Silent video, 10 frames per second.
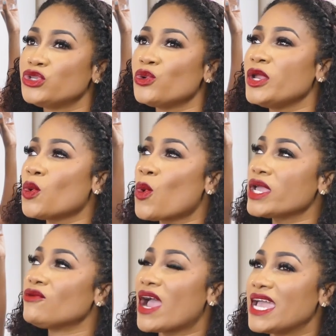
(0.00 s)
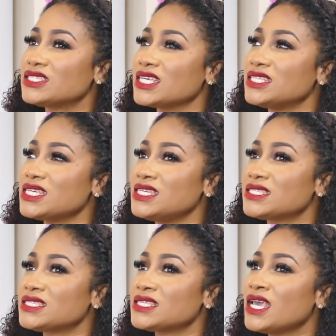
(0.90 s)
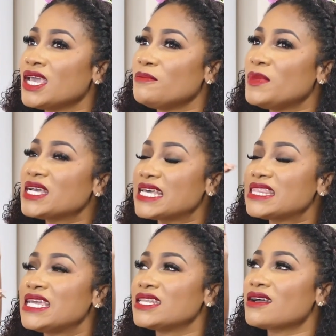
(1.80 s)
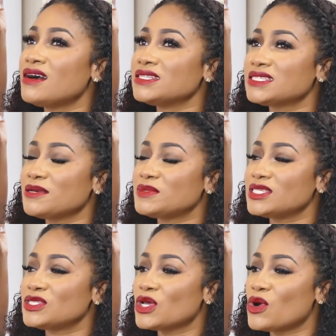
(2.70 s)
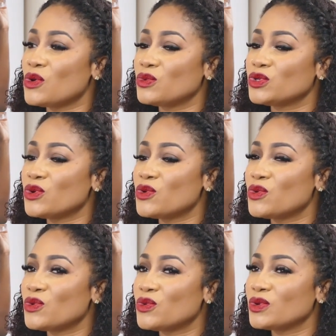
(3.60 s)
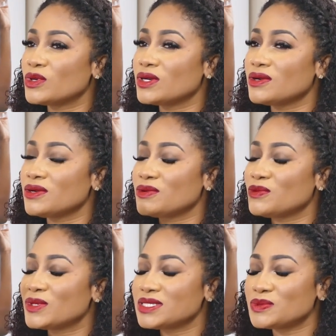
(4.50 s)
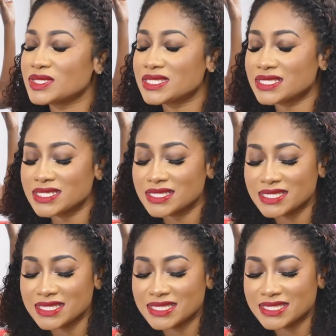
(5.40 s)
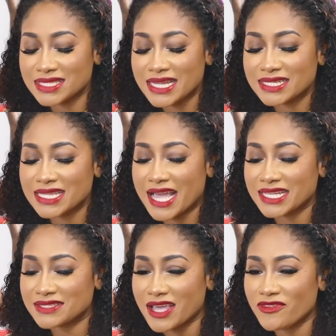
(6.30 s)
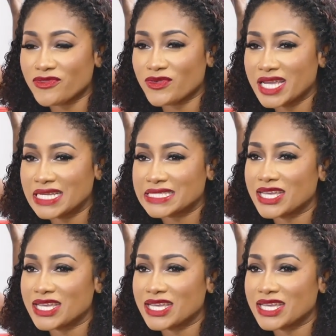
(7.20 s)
doing right. So it's because I think the concept is now, don't, what's there's like a phrase like,